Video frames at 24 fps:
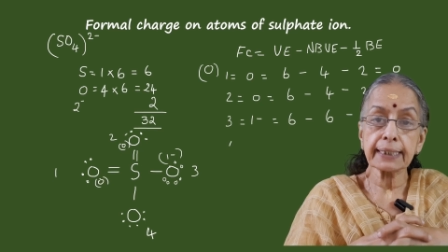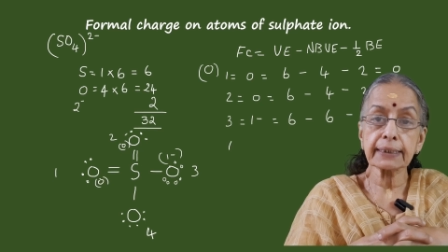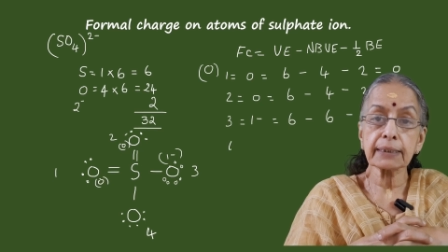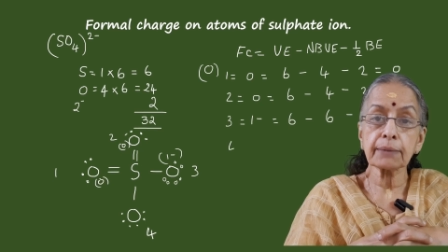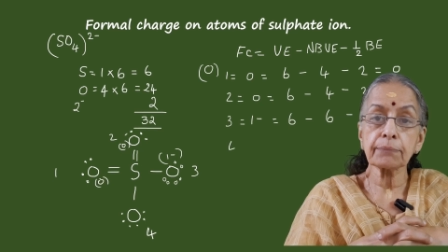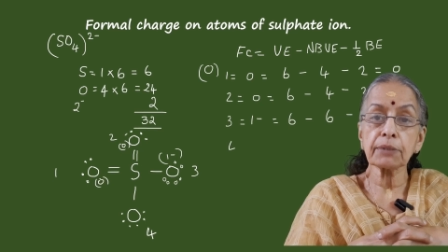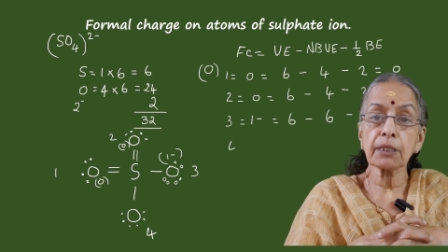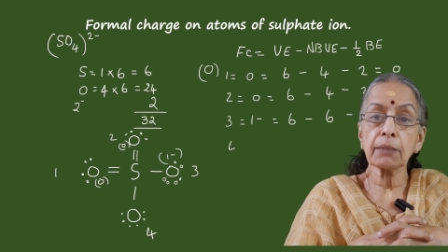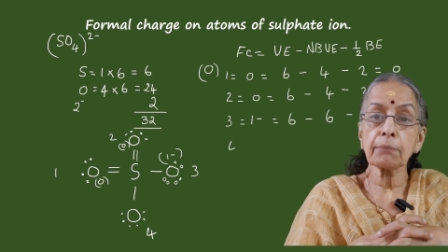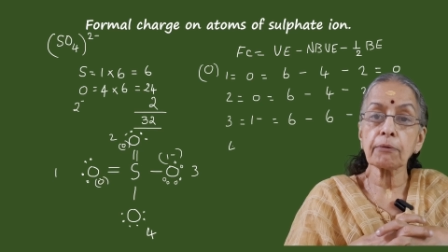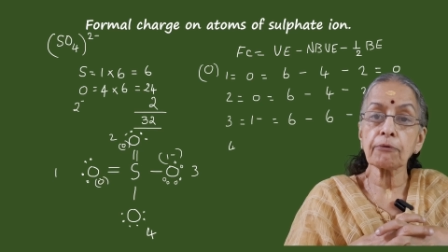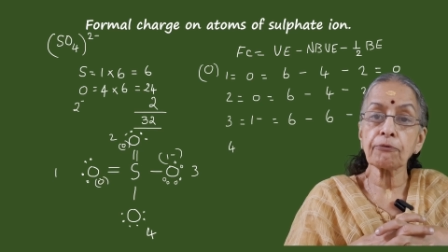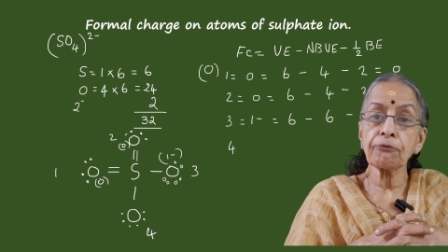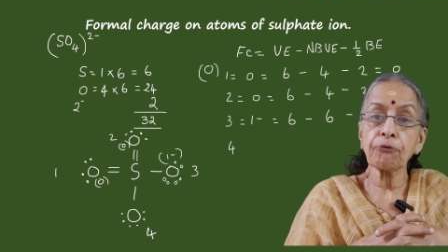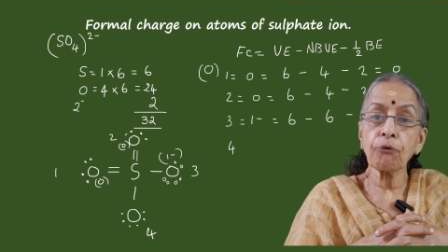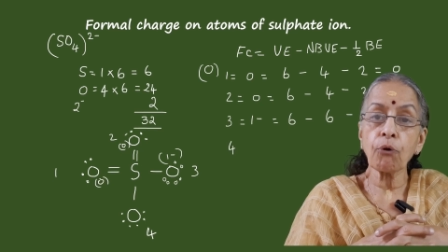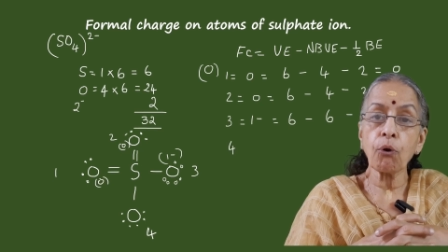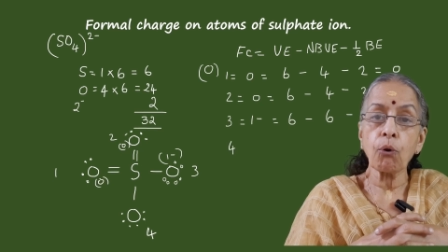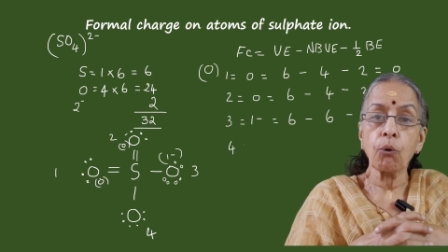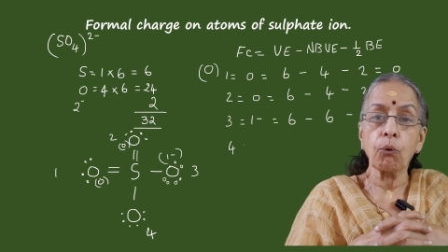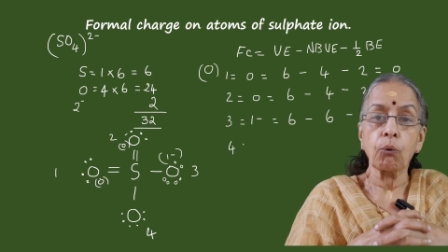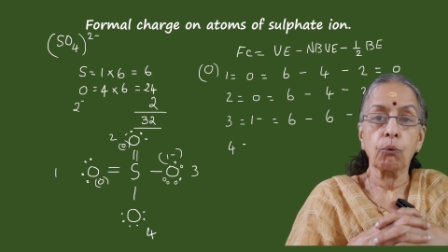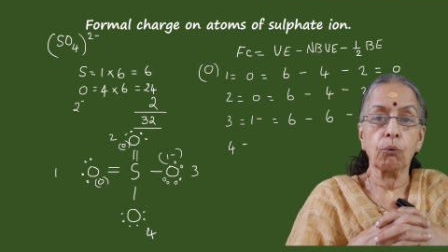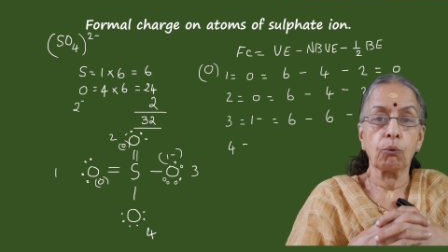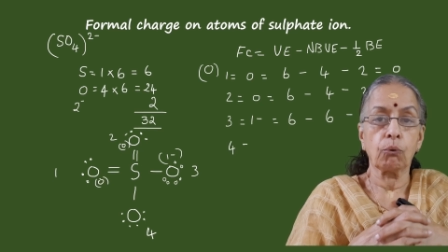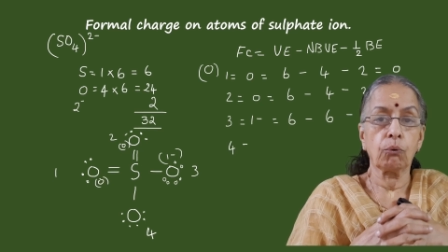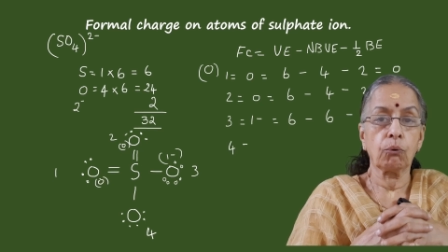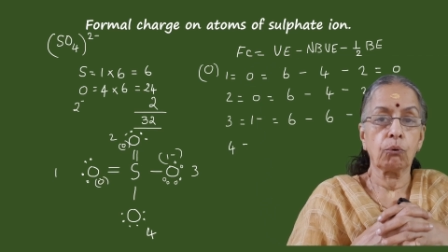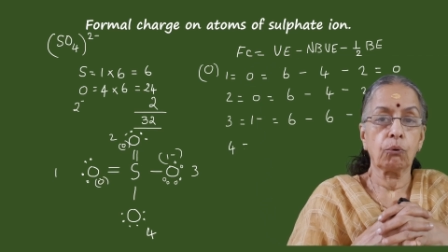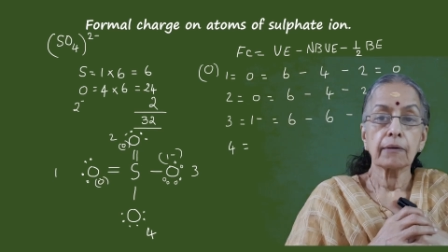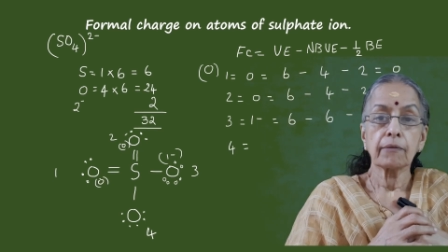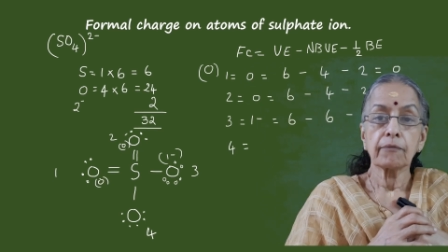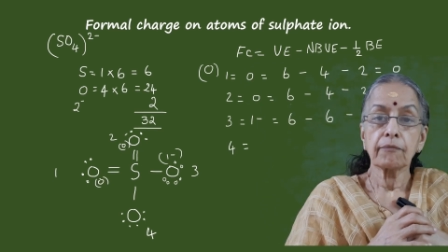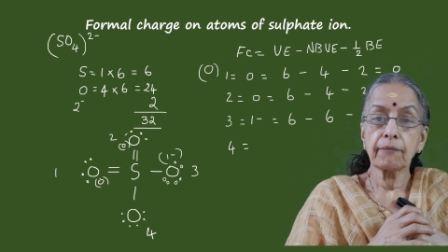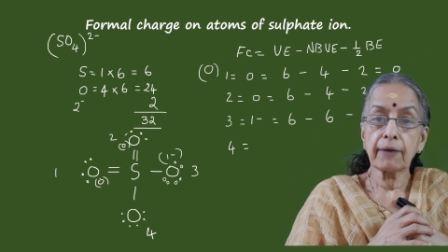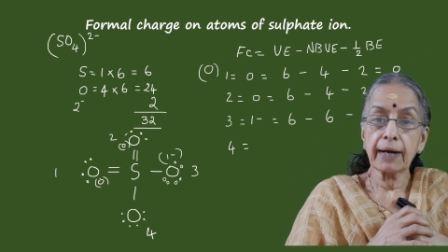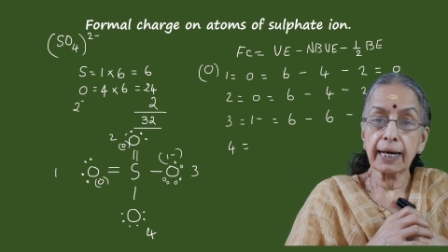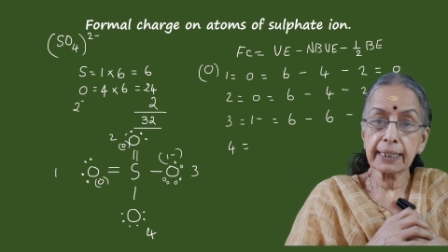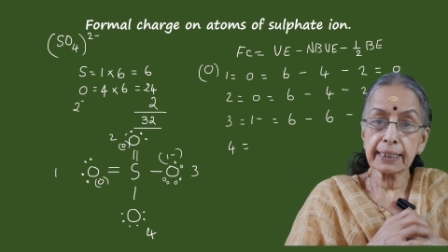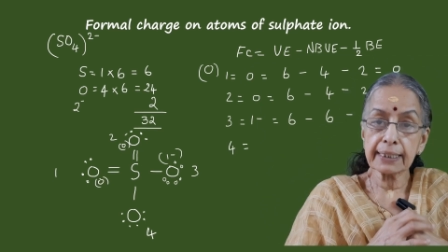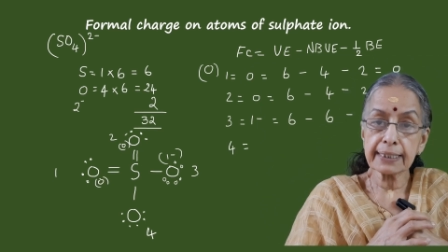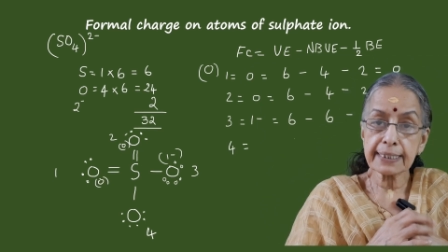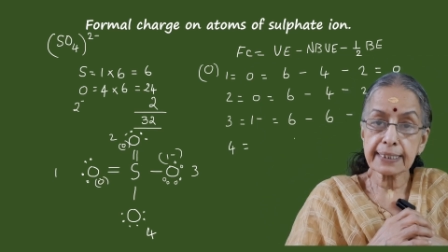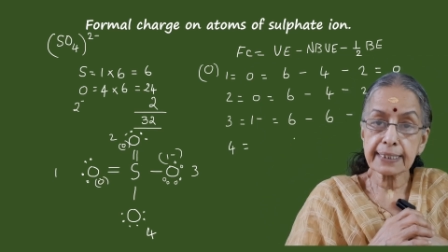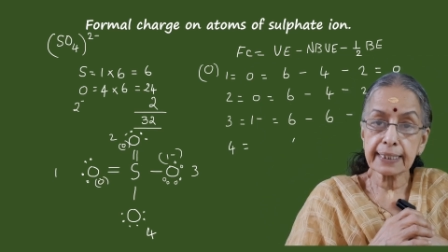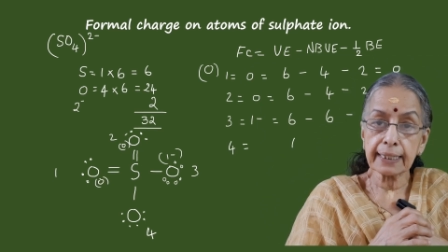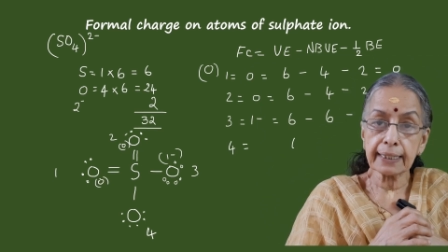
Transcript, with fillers: atom number 4, valence